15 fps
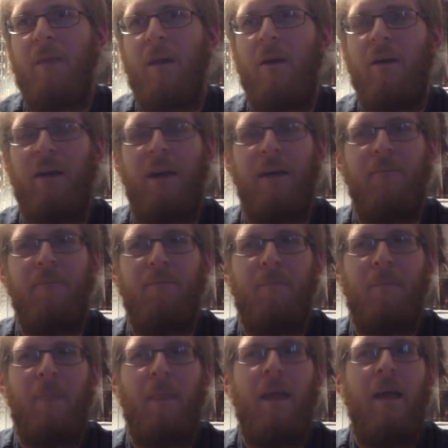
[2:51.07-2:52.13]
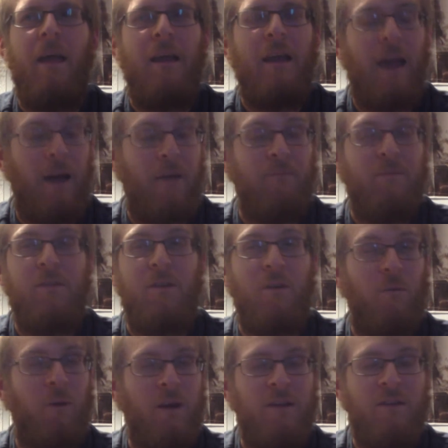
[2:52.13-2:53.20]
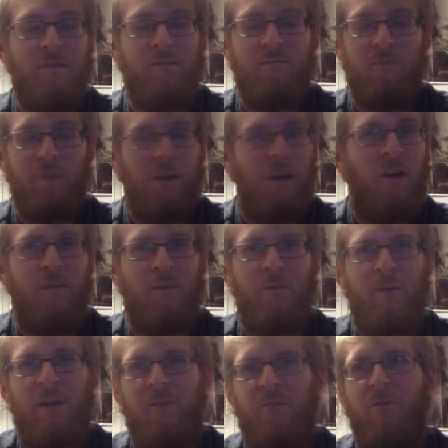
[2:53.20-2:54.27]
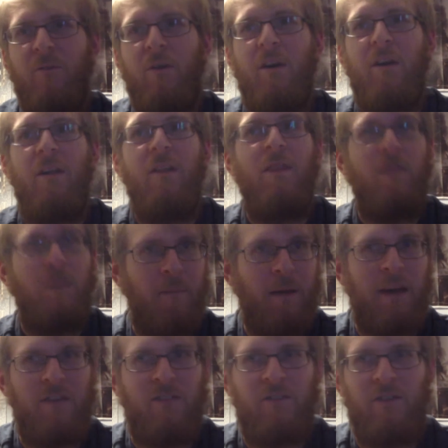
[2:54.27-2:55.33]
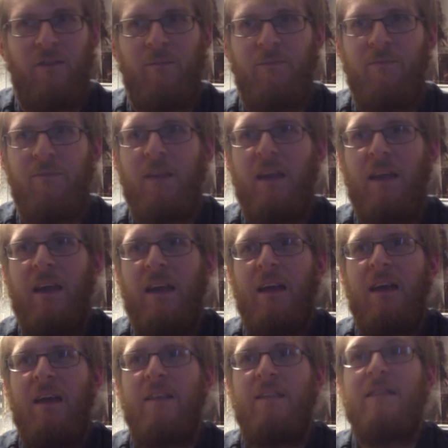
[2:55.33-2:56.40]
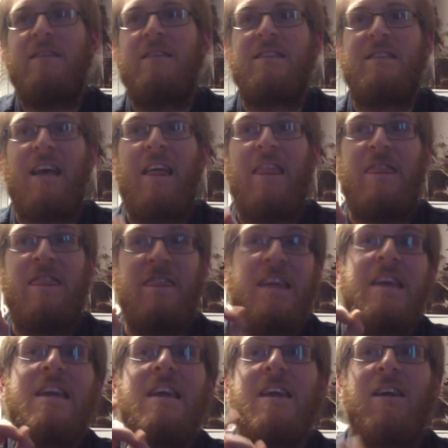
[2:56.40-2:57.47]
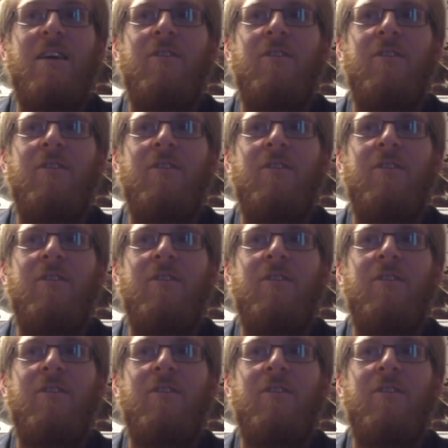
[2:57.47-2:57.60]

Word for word: Okay, now, the one we all have been waiting for the Master. This is the